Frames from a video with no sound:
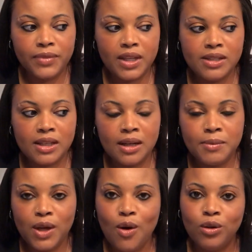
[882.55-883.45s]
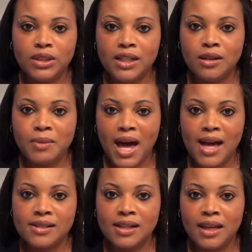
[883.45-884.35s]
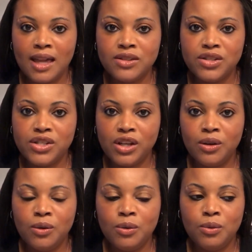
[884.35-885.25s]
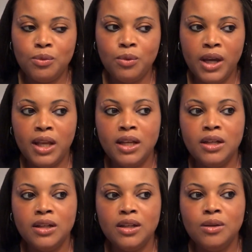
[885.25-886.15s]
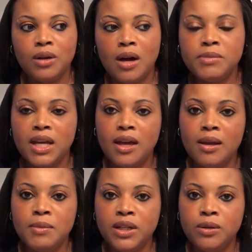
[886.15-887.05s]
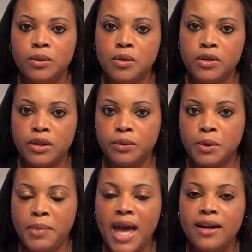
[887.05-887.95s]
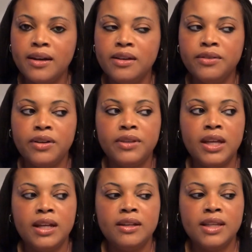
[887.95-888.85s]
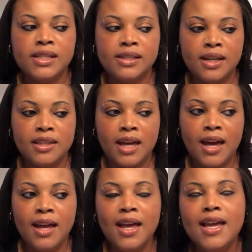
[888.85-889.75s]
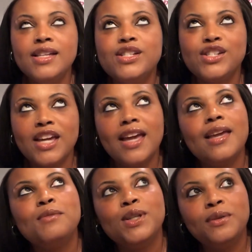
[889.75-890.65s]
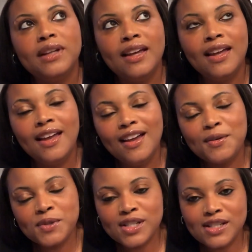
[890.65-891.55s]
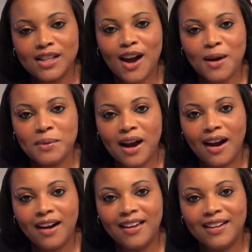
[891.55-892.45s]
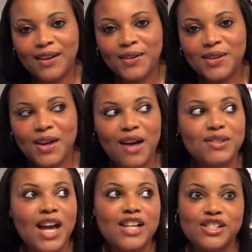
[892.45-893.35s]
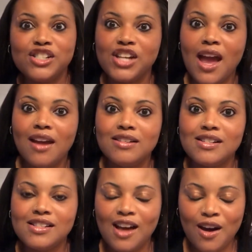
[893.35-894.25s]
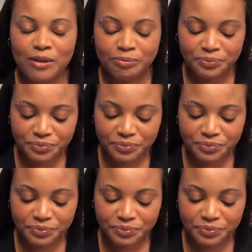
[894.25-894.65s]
is going to be holding your past against you when you come to him and you're repetitive of it and things like that. Just you can't keep doing it, which is the hard part. You know, you have to actually change. So,